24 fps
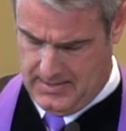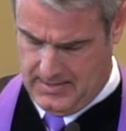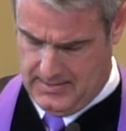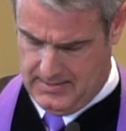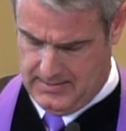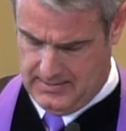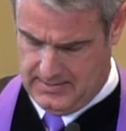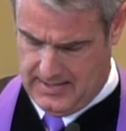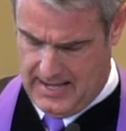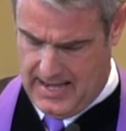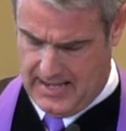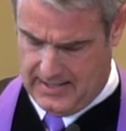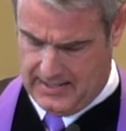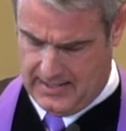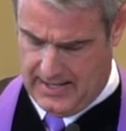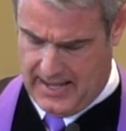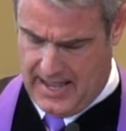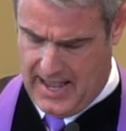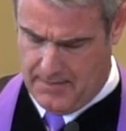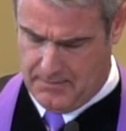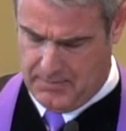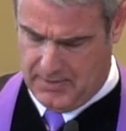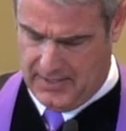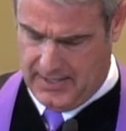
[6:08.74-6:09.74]
Sadly,
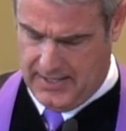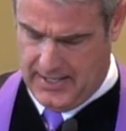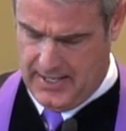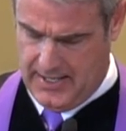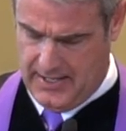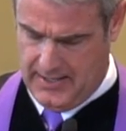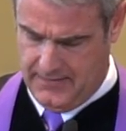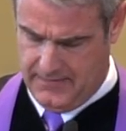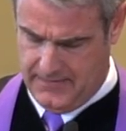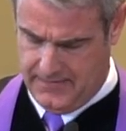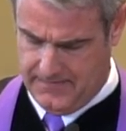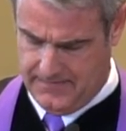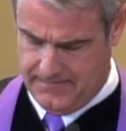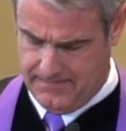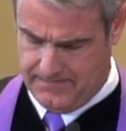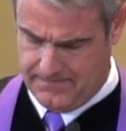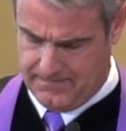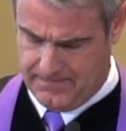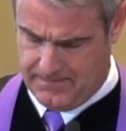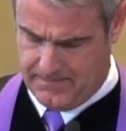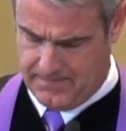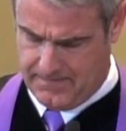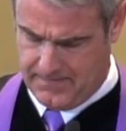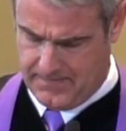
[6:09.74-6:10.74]
I believe
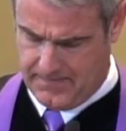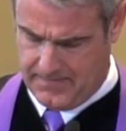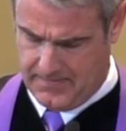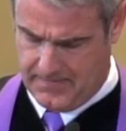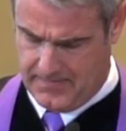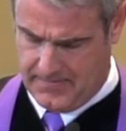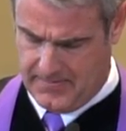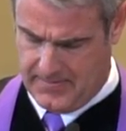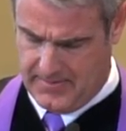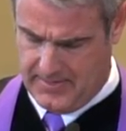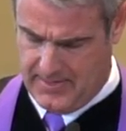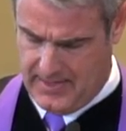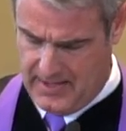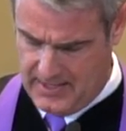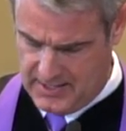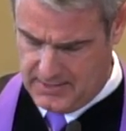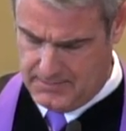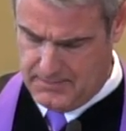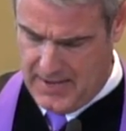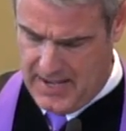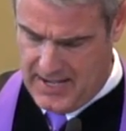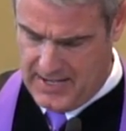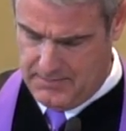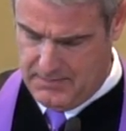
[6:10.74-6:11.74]
this
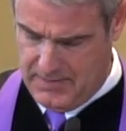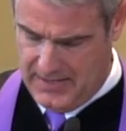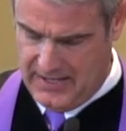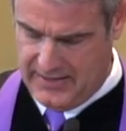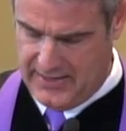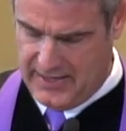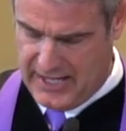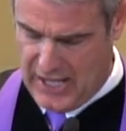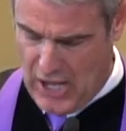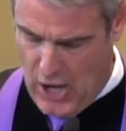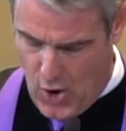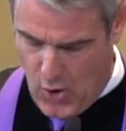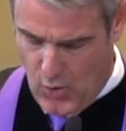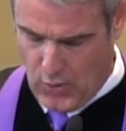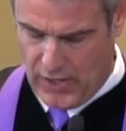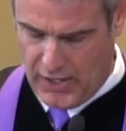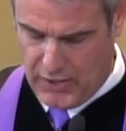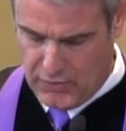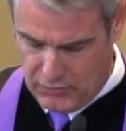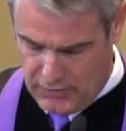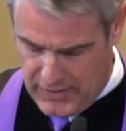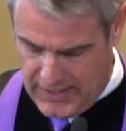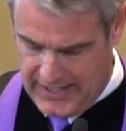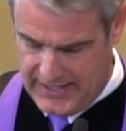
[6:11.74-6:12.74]
may be the
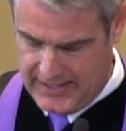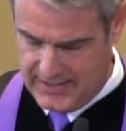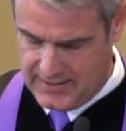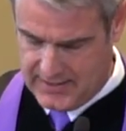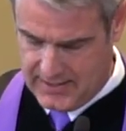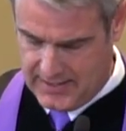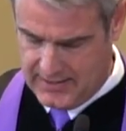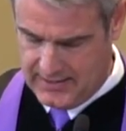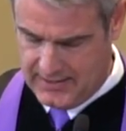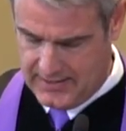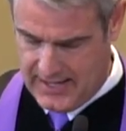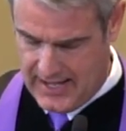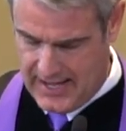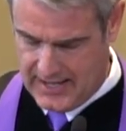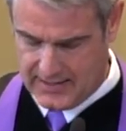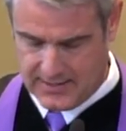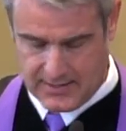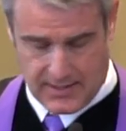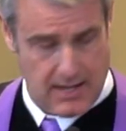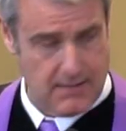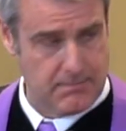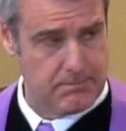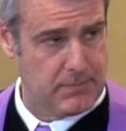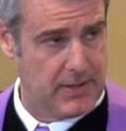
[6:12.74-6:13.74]
only reason that
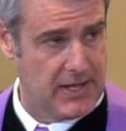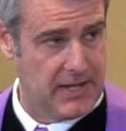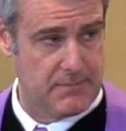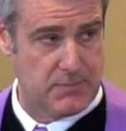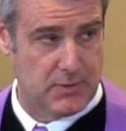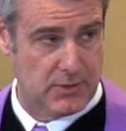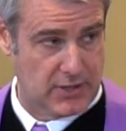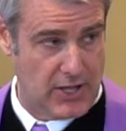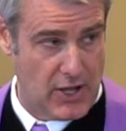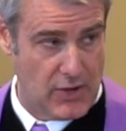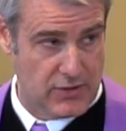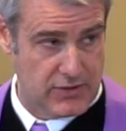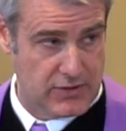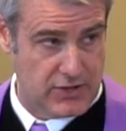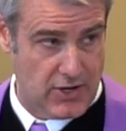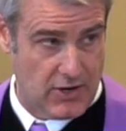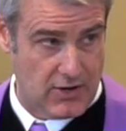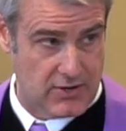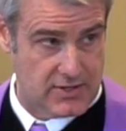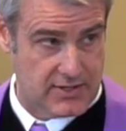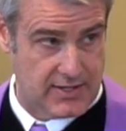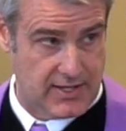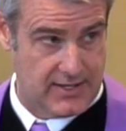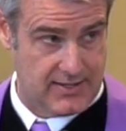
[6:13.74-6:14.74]
some people go to
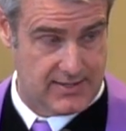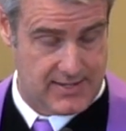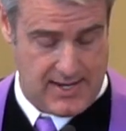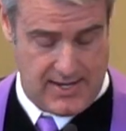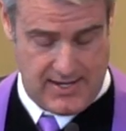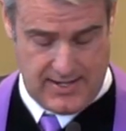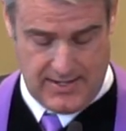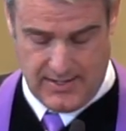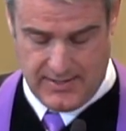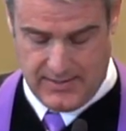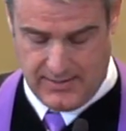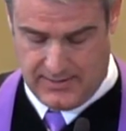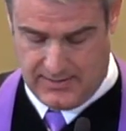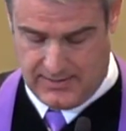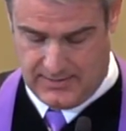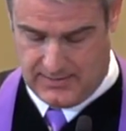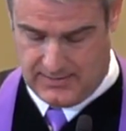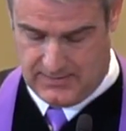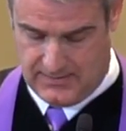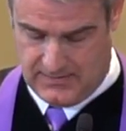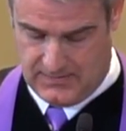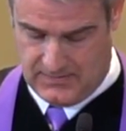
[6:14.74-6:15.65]
church these days